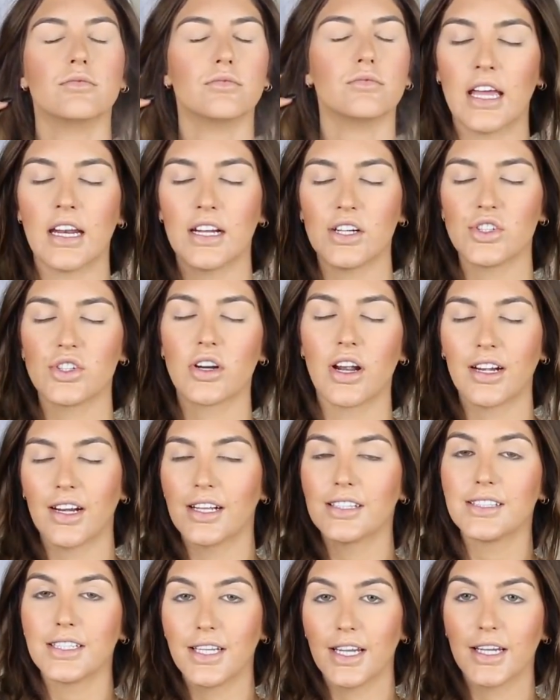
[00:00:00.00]
And I try
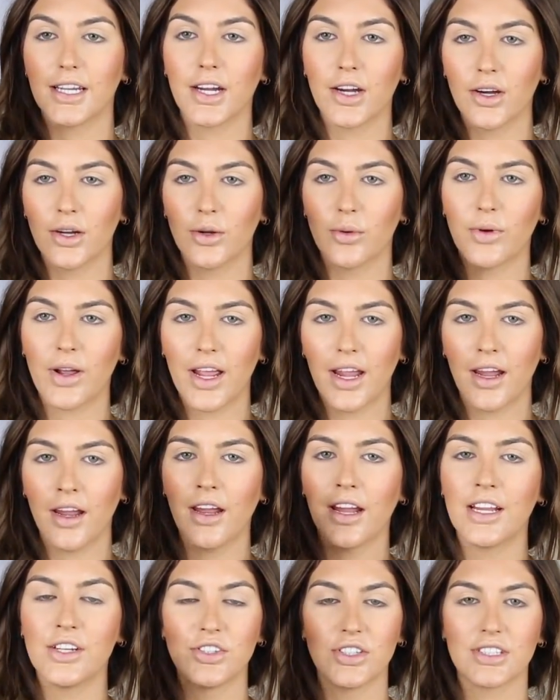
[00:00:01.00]
not to get carried
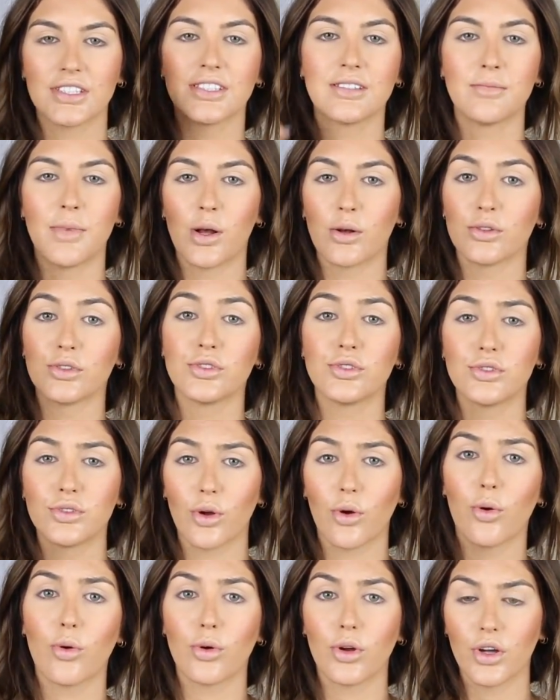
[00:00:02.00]
away. It just smells
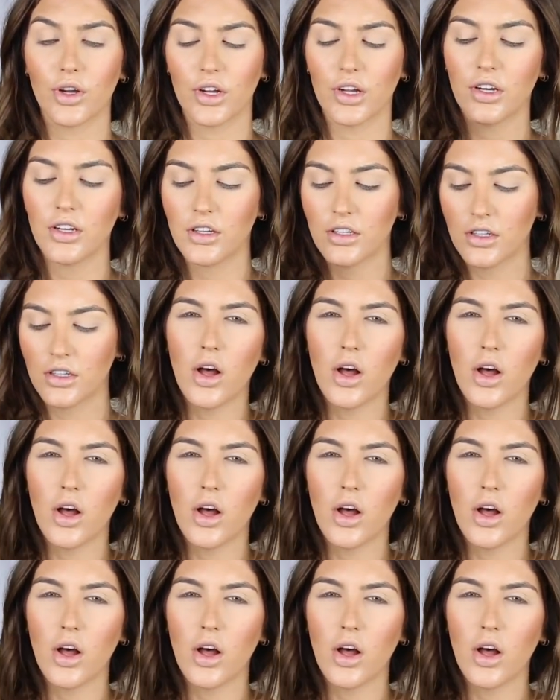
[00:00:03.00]
so good.